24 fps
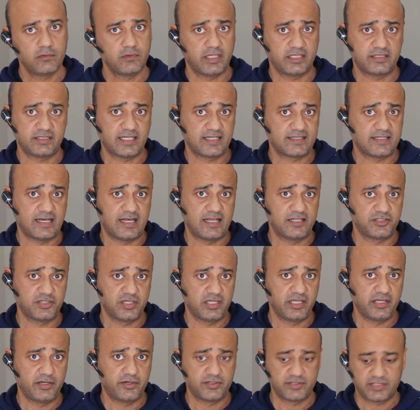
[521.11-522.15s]
like technology
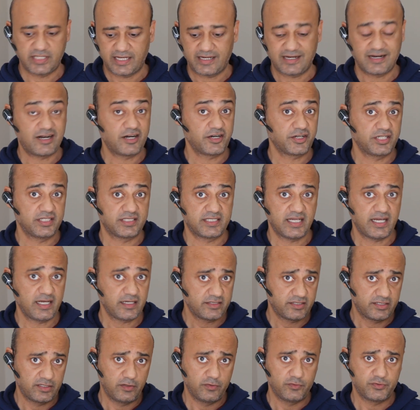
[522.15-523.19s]
leaders like
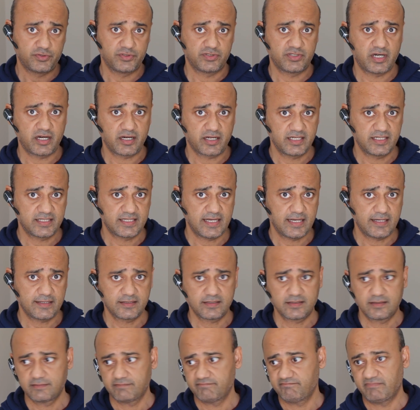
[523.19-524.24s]
architects, solutions
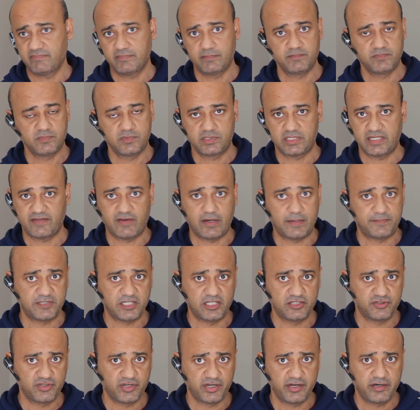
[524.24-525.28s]
architects, DevOps
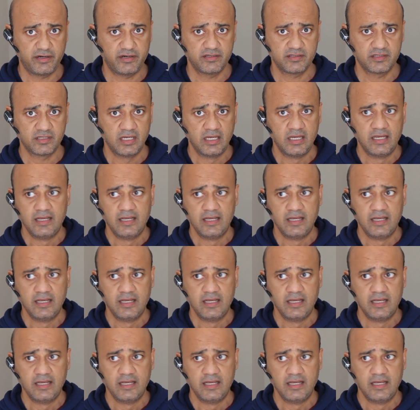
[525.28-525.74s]
engineers,